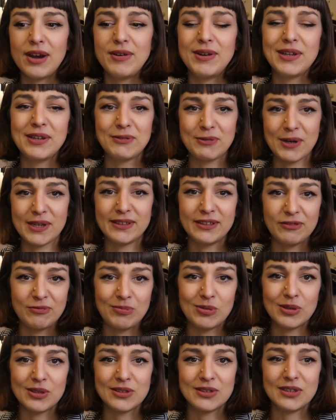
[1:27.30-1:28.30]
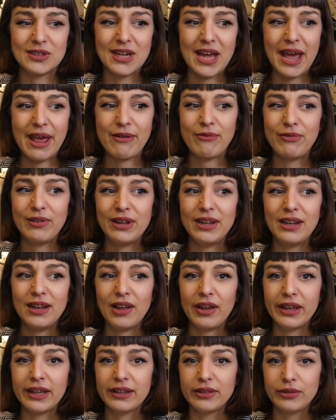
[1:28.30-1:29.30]
creative person. I really
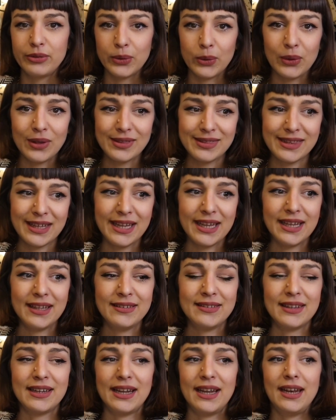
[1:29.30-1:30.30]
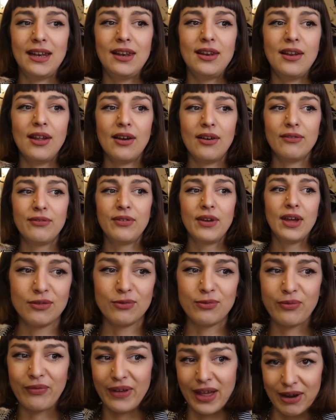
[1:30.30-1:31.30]
like doing things and I love
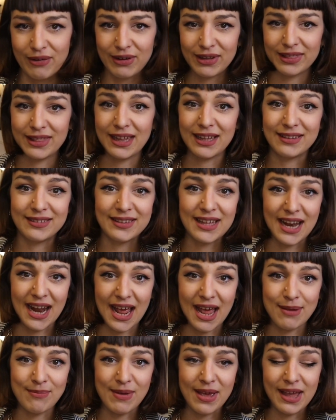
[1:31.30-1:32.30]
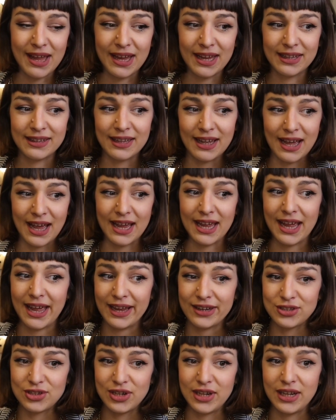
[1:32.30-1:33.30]
wearing things that I made. I
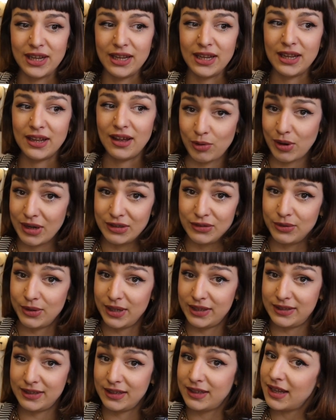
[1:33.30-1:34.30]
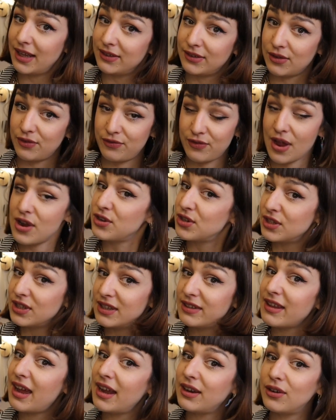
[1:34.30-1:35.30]
actually graduated as a fashion
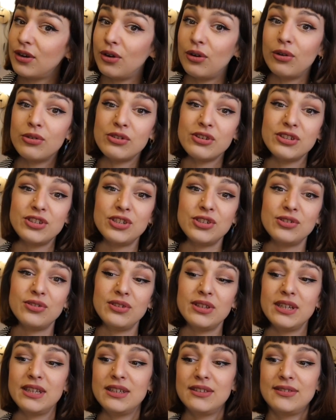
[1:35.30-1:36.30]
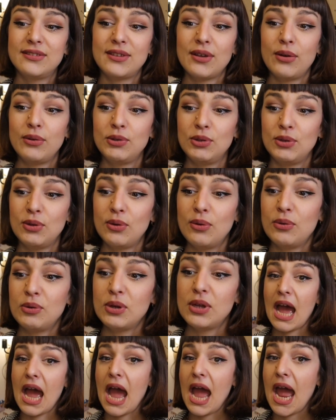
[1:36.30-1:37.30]
designer originally, so you know,
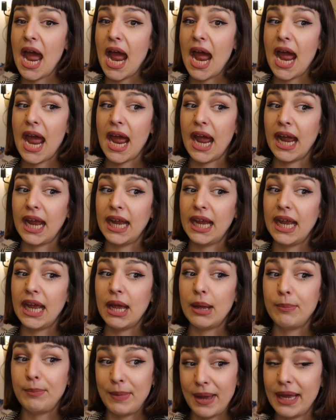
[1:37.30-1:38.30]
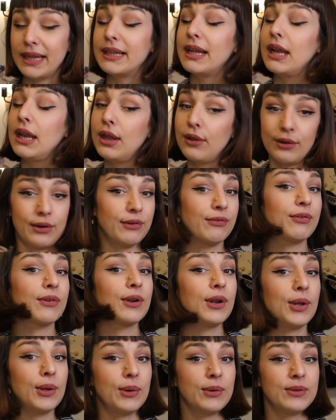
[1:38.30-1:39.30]
I made a lot of
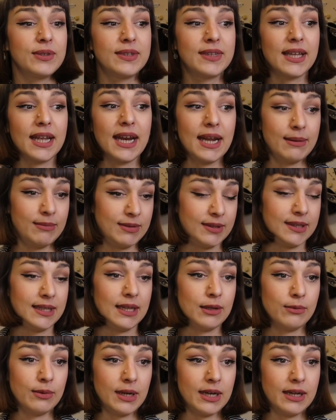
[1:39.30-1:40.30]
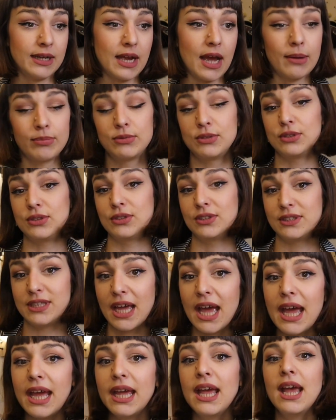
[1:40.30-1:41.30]
clothes that I'm still wearing up to
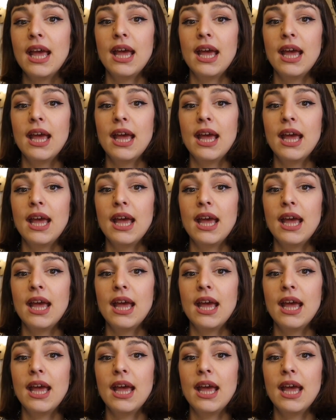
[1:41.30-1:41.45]
today.